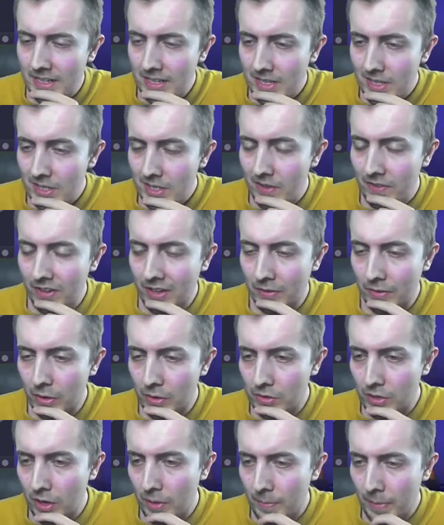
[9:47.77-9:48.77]
See if any of those
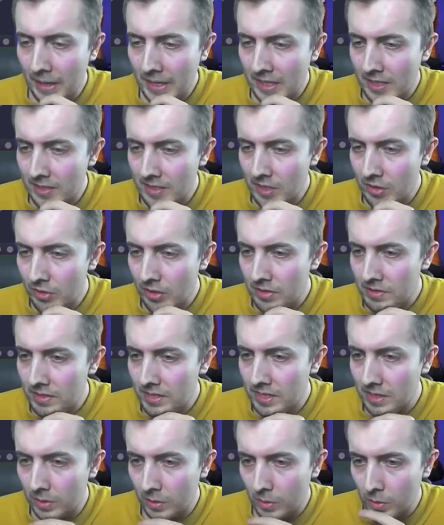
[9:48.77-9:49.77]
come back is
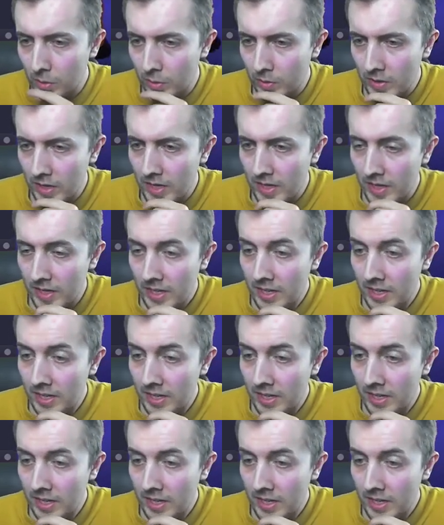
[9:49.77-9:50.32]
interested, or uh,